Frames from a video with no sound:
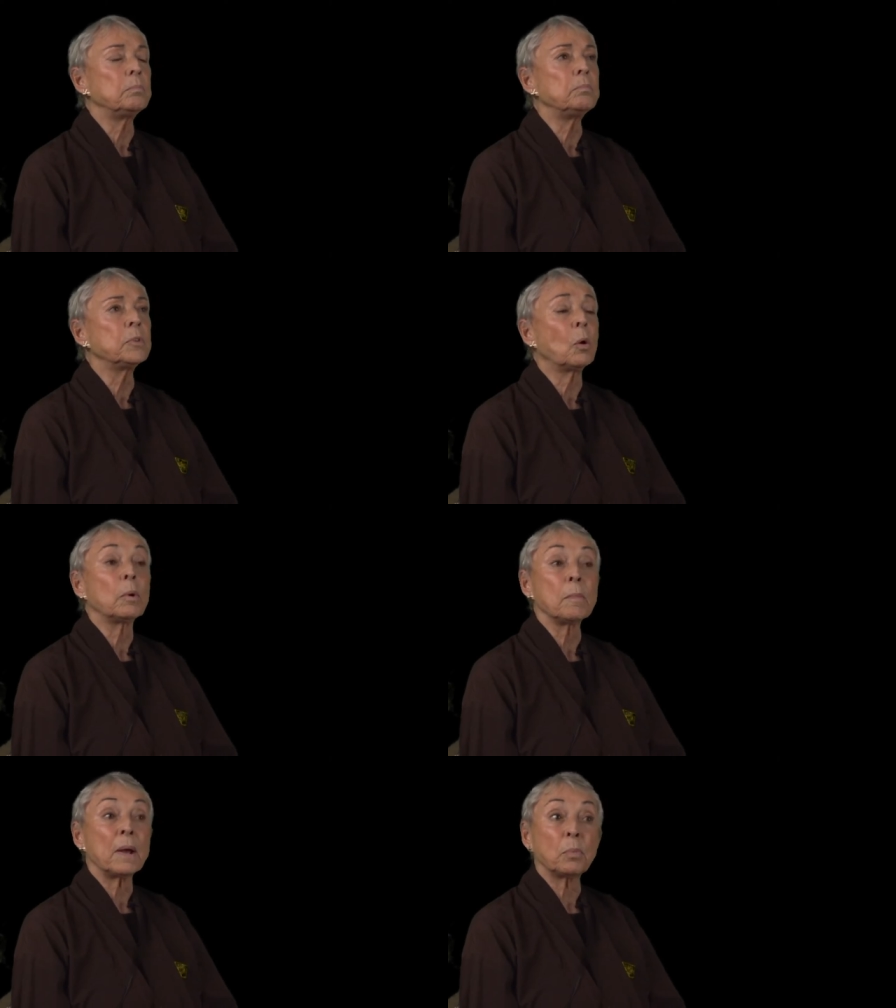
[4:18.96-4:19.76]
or
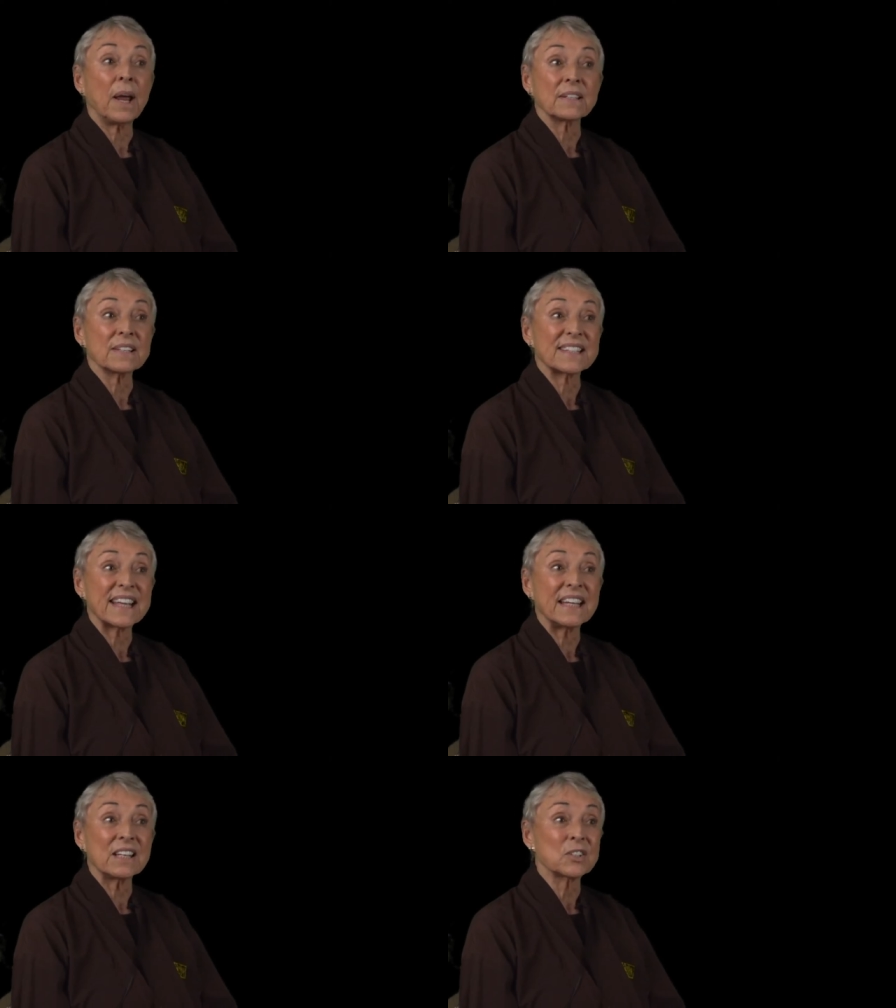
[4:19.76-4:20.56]
we might practice
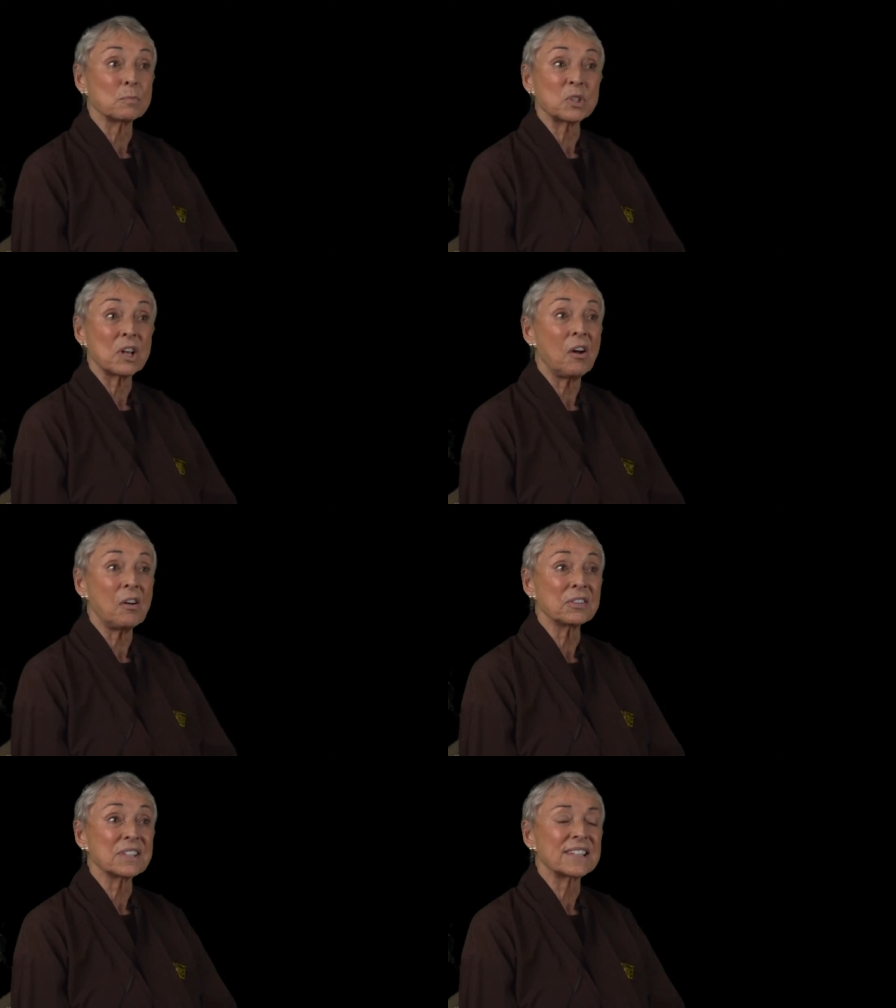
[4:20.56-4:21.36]
singing some
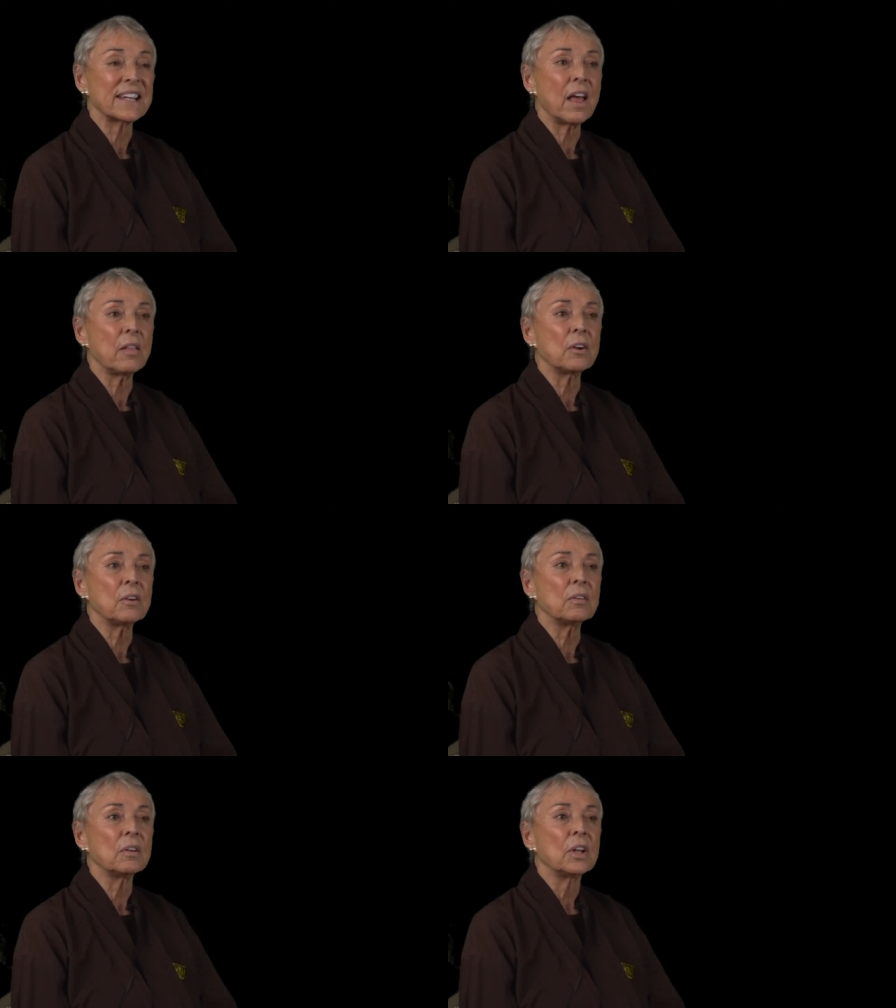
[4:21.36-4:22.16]
songs
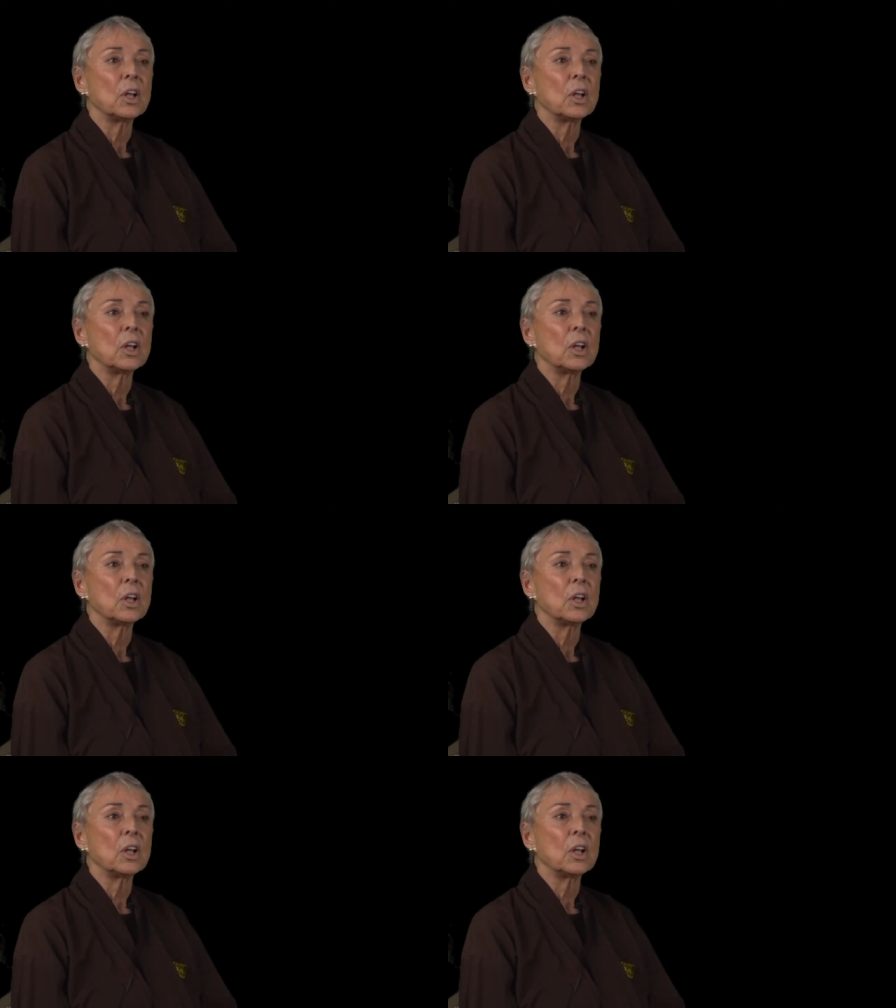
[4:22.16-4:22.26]
together.